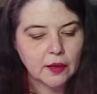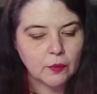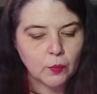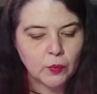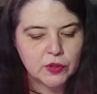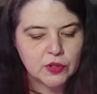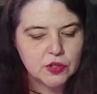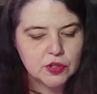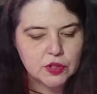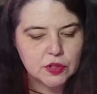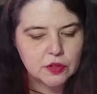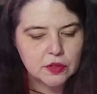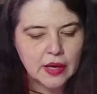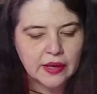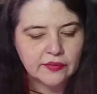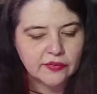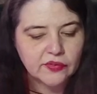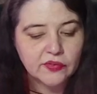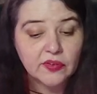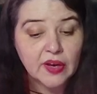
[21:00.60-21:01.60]
which
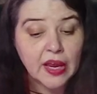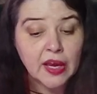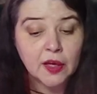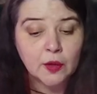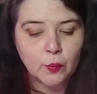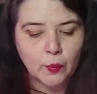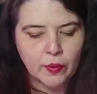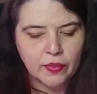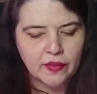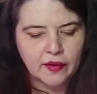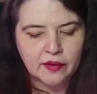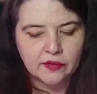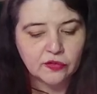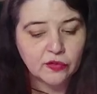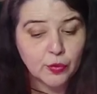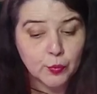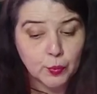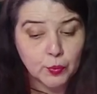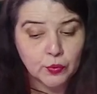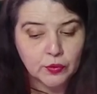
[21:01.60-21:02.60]
has stayed with us
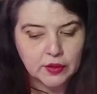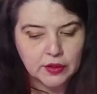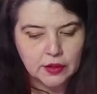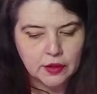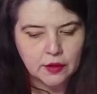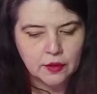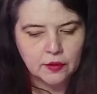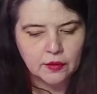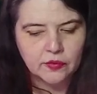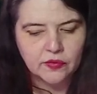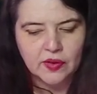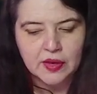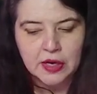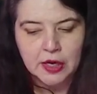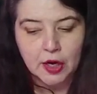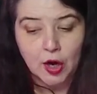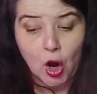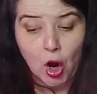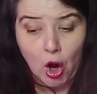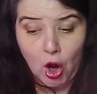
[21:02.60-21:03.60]
through the years, and it
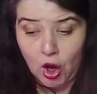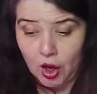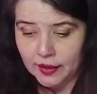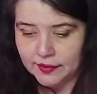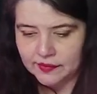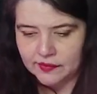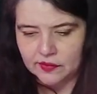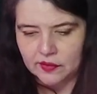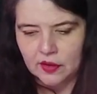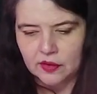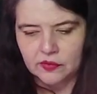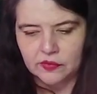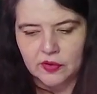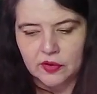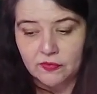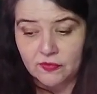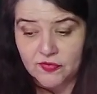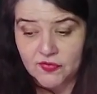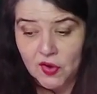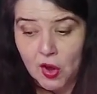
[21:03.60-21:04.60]
haunts us and
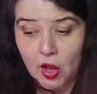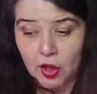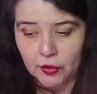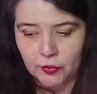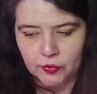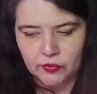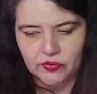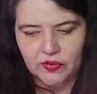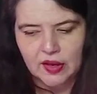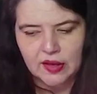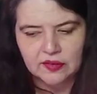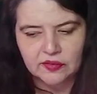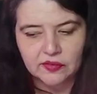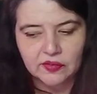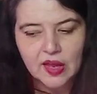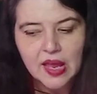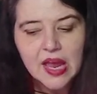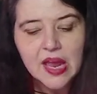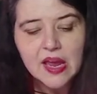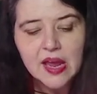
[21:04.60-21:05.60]
follows us,
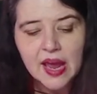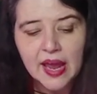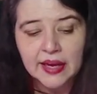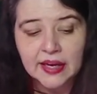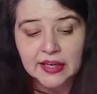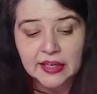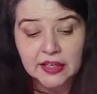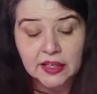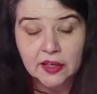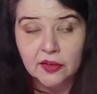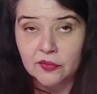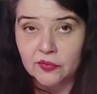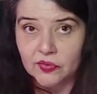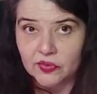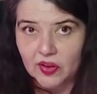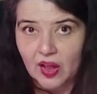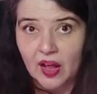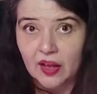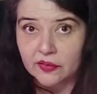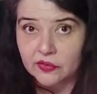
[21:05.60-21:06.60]
and it gives
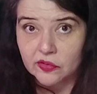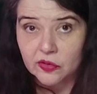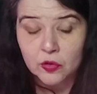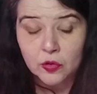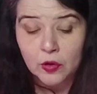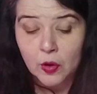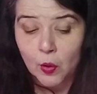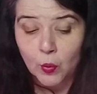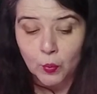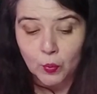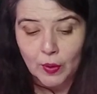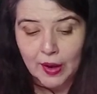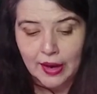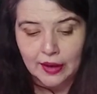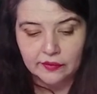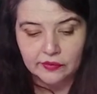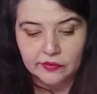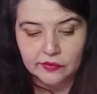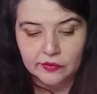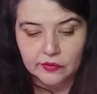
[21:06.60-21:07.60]
us no
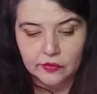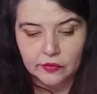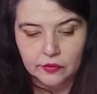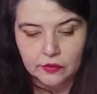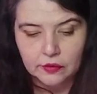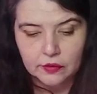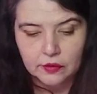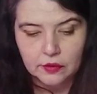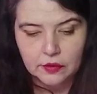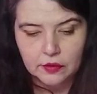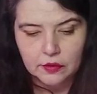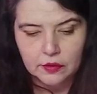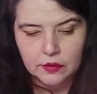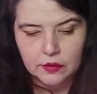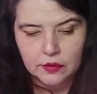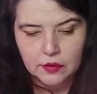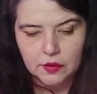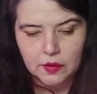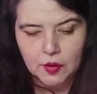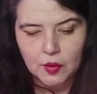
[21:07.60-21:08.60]
rest.
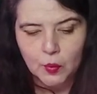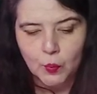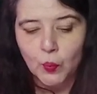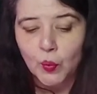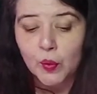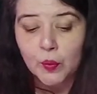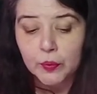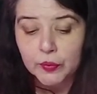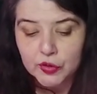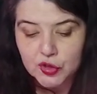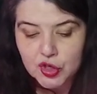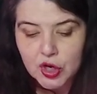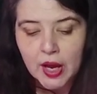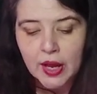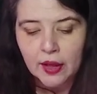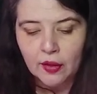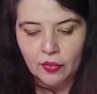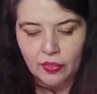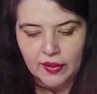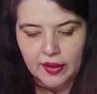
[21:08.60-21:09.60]
We were a
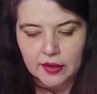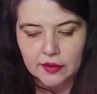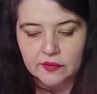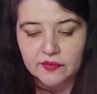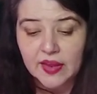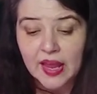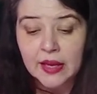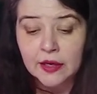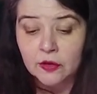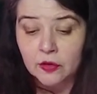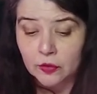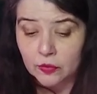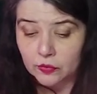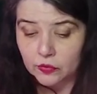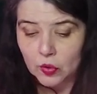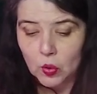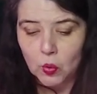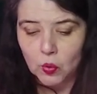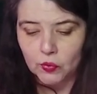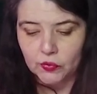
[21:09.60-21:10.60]
child then, 10 years
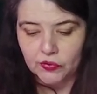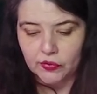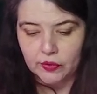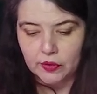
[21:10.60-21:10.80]
old,